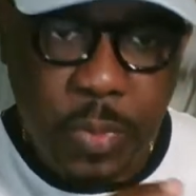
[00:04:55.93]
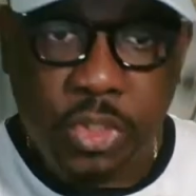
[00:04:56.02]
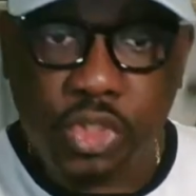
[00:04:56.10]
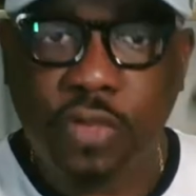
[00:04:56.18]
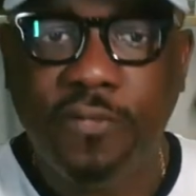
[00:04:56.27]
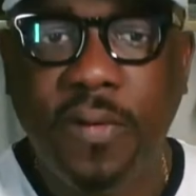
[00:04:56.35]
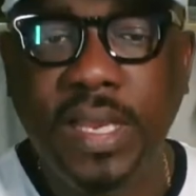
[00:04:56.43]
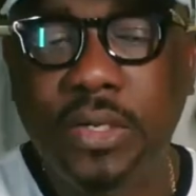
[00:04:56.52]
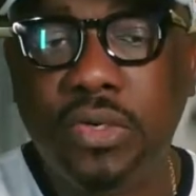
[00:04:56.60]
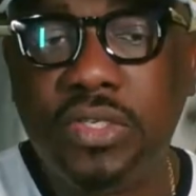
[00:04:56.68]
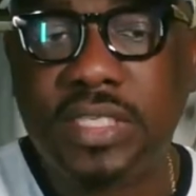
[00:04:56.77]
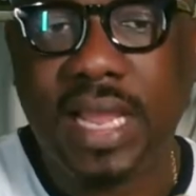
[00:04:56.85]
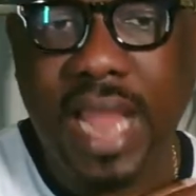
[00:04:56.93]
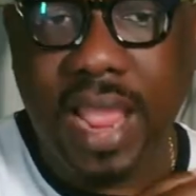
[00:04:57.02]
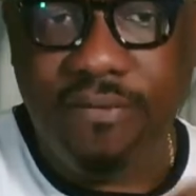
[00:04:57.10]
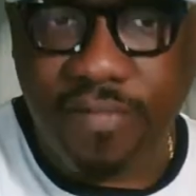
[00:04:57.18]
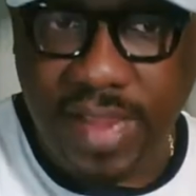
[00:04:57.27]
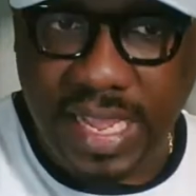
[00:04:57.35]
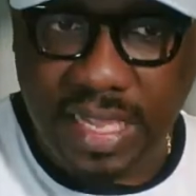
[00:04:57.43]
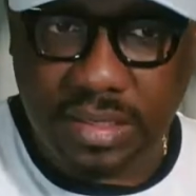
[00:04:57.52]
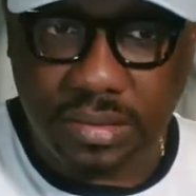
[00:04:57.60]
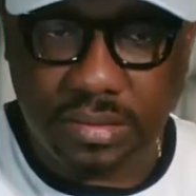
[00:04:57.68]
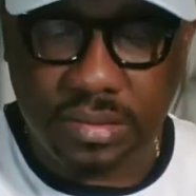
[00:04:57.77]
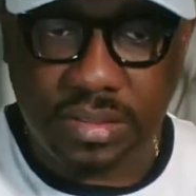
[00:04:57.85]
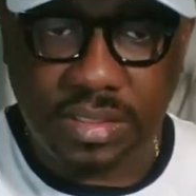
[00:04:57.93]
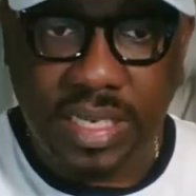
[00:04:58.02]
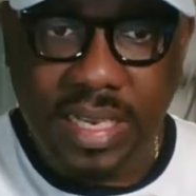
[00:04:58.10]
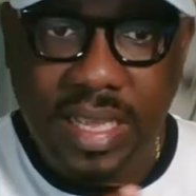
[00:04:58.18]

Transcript: So follicles are like vehicles.